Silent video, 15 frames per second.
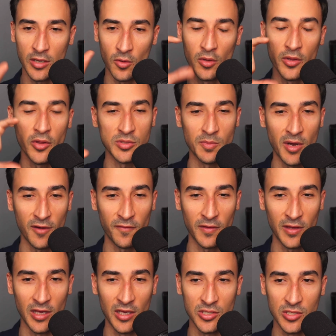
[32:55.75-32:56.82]
all those
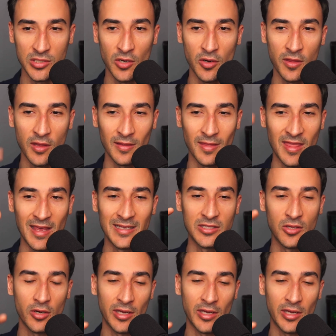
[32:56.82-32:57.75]
modifications are the things that